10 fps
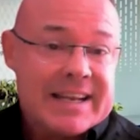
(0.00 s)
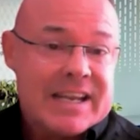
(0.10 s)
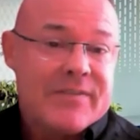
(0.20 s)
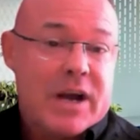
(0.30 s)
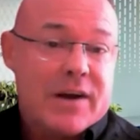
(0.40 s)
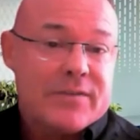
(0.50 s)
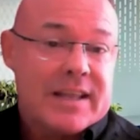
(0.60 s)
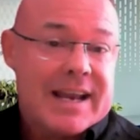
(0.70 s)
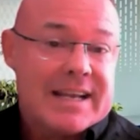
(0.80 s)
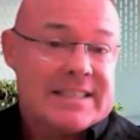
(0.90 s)
key thing after
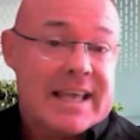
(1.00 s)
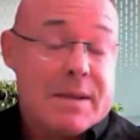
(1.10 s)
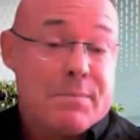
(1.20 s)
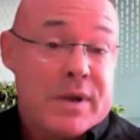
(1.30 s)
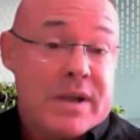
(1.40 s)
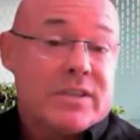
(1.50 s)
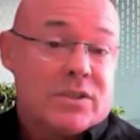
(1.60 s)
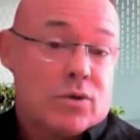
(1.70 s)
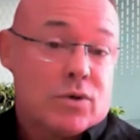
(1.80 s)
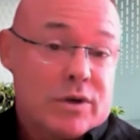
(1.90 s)
that is then a
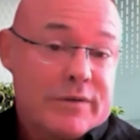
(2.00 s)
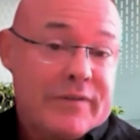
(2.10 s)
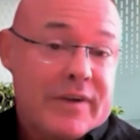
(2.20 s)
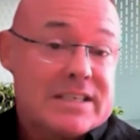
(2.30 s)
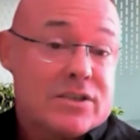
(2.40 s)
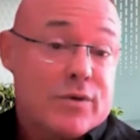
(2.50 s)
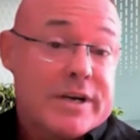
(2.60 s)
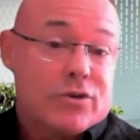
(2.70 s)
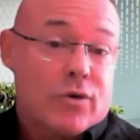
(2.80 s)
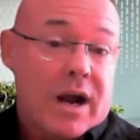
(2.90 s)
pivotal sort of phase
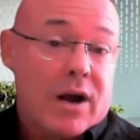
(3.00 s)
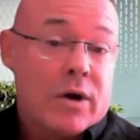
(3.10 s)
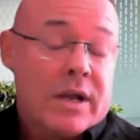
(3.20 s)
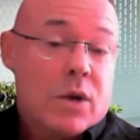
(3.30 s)
three trial,